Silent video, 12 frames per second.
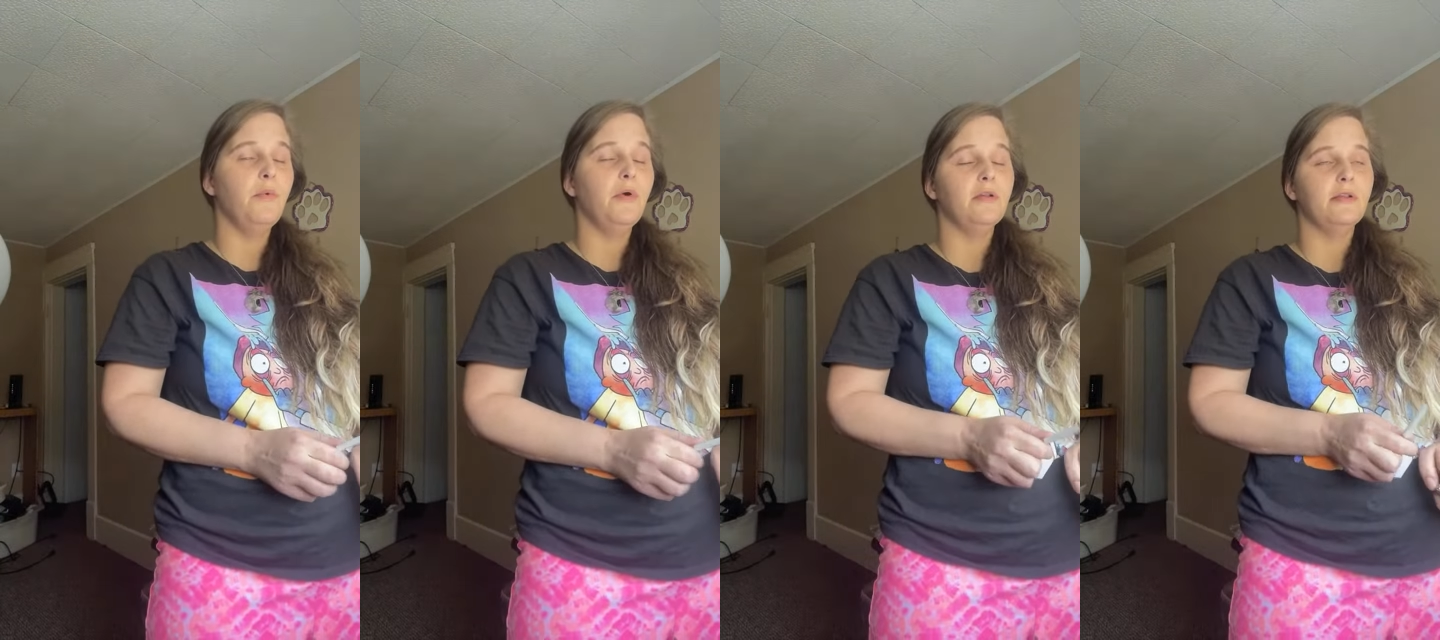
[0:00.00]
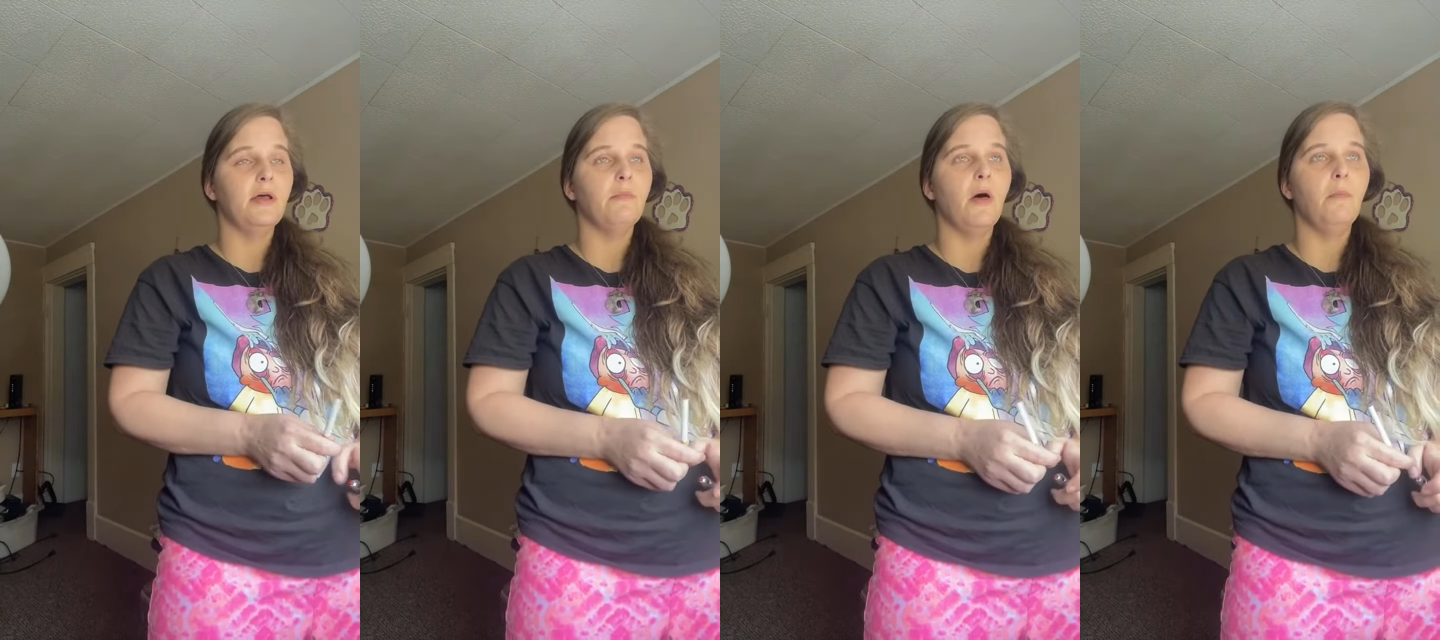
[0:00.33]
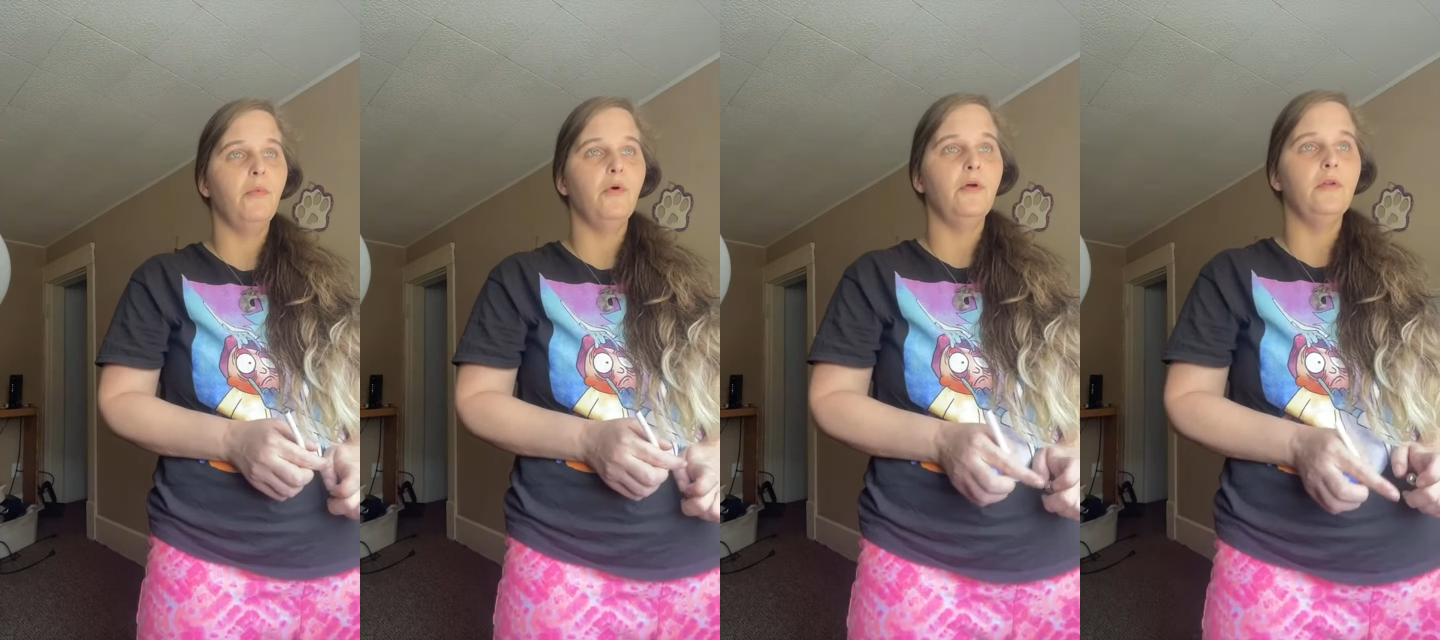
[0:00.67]
because I'm
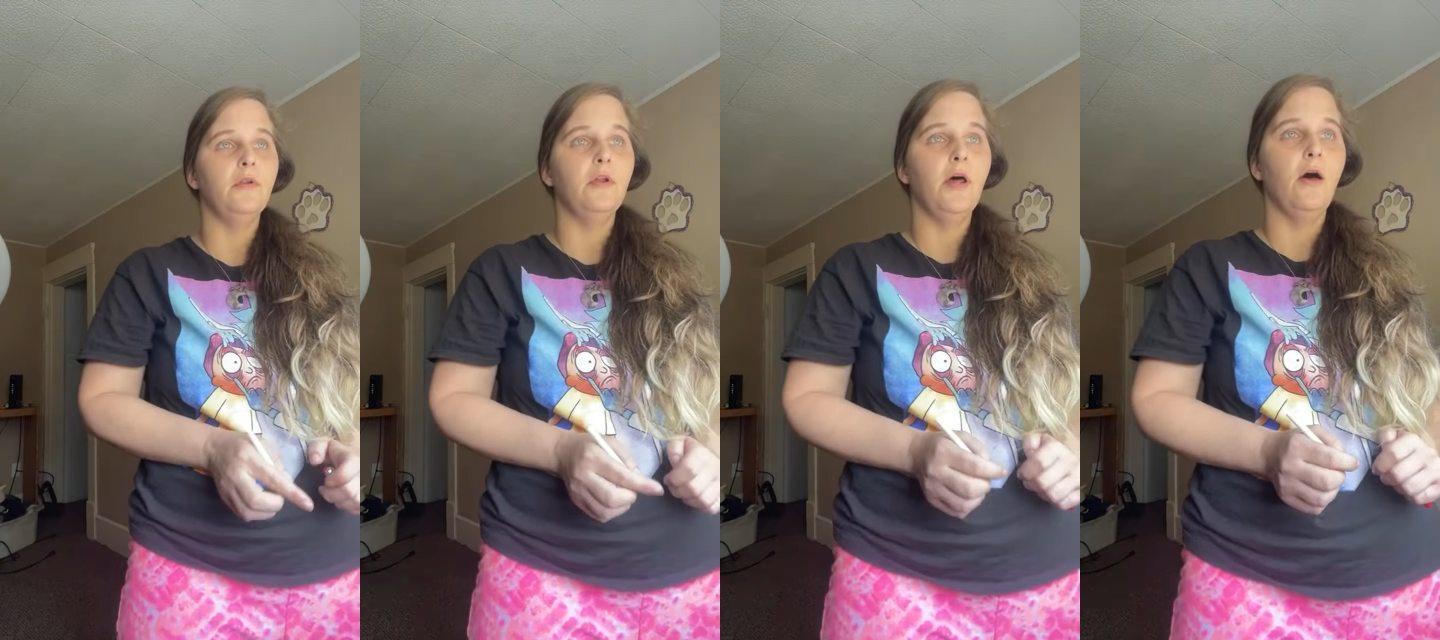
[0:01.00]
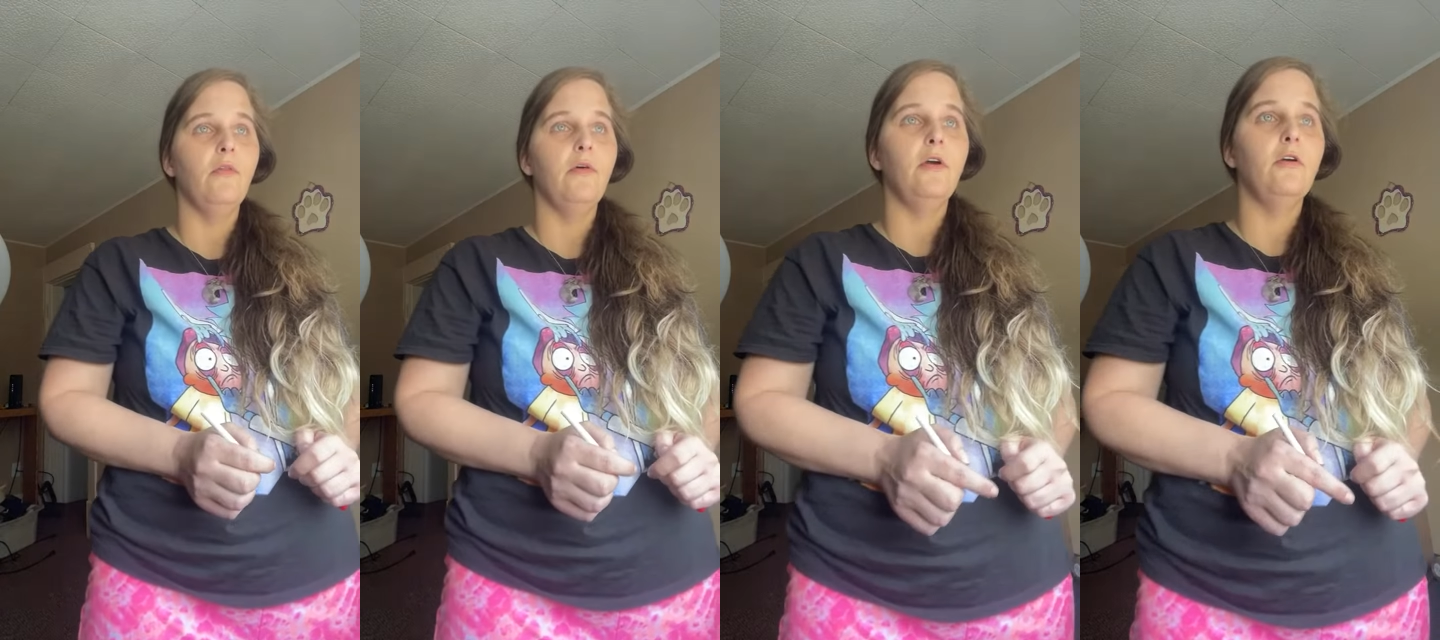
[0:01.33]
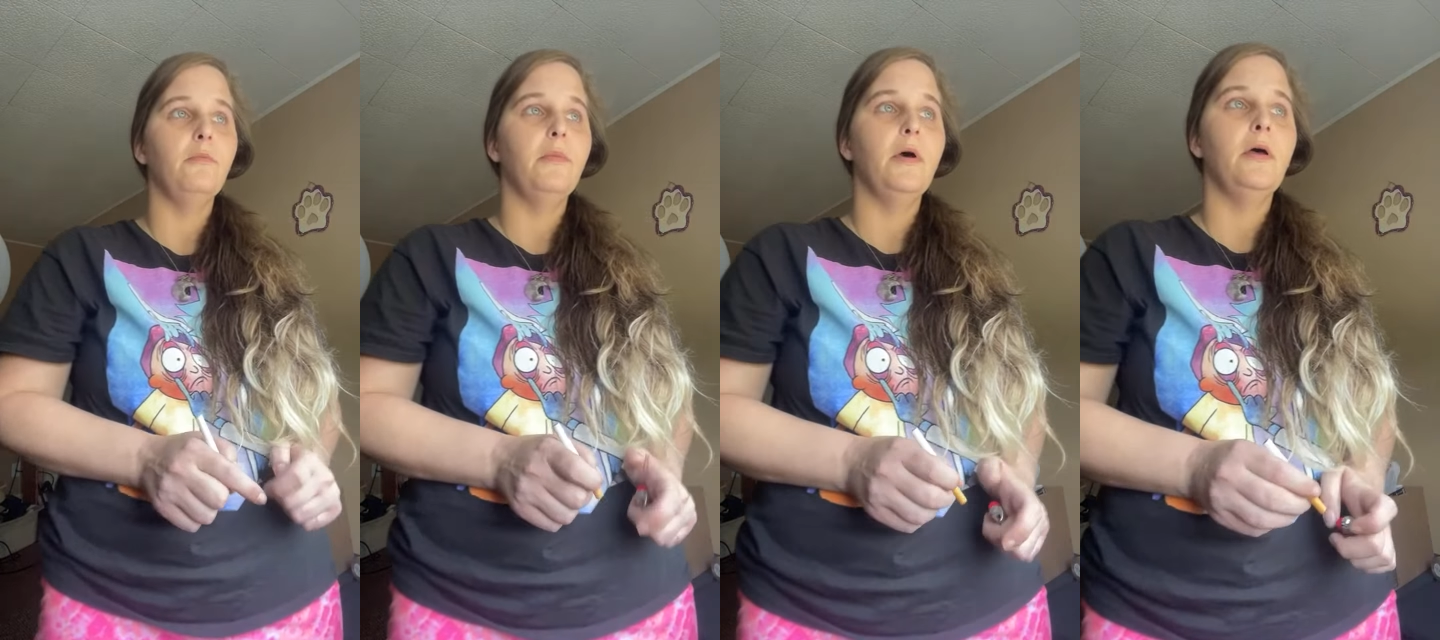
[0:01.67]
not putting it out
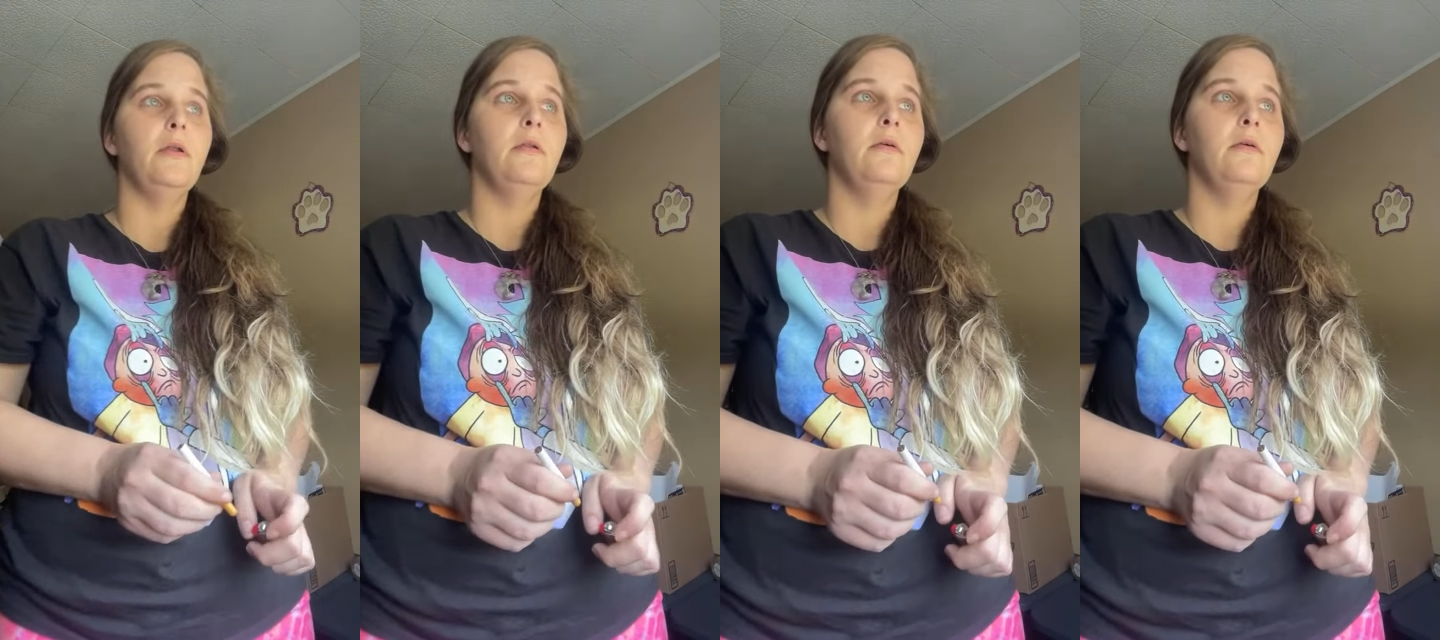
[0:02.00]
there, but